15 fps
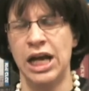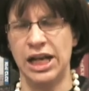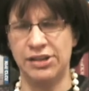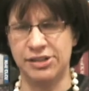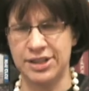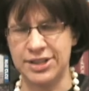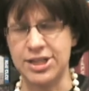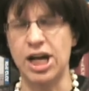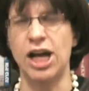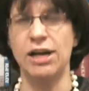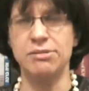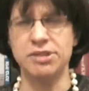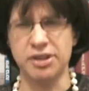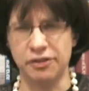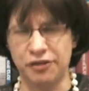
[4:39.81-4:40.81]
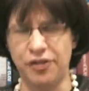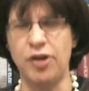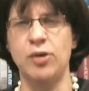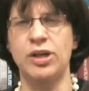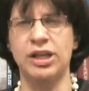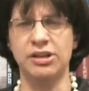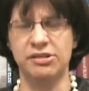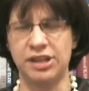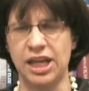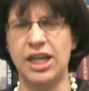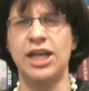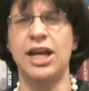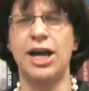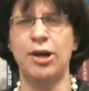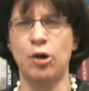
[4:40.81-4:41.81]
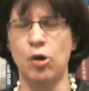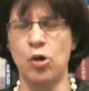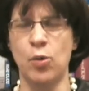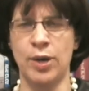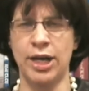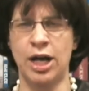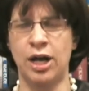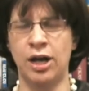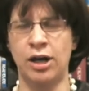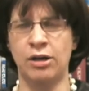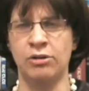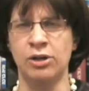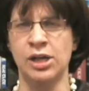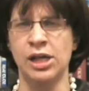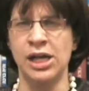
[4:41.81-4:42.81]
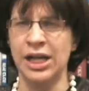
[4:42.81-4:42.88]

It's a time to focus in on who we are.